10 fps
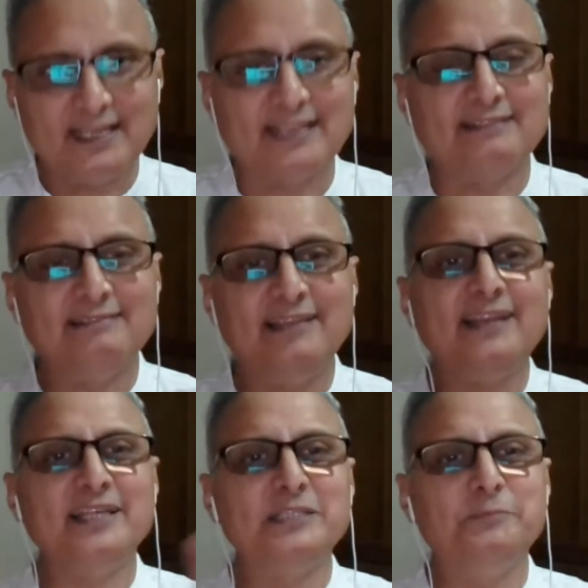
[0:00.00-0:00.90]
And
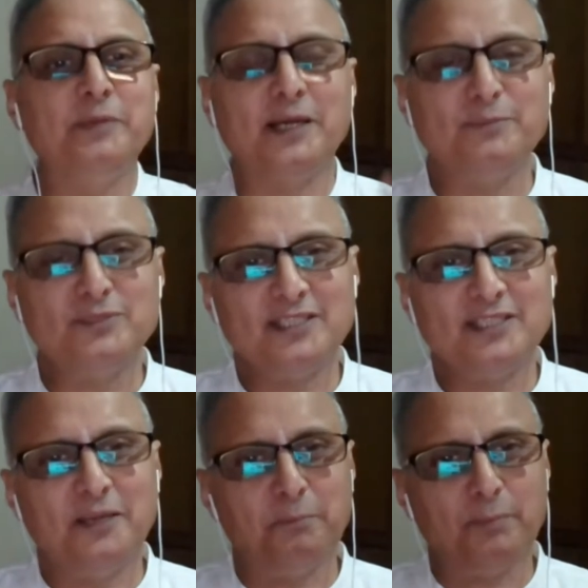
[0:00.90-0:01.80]
that it becomes
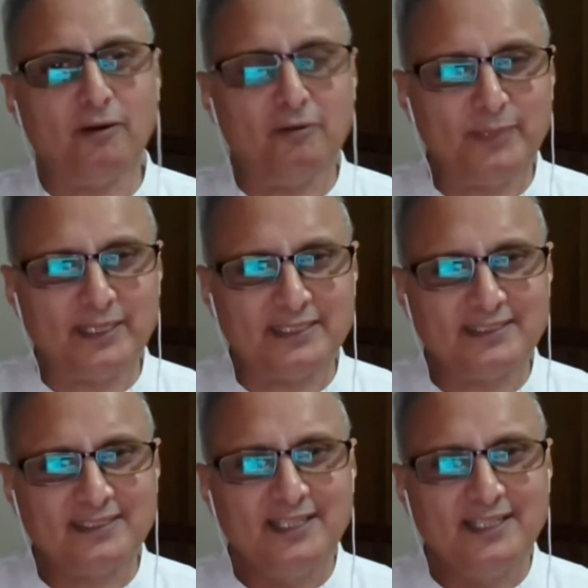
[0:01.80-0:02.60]
empowerment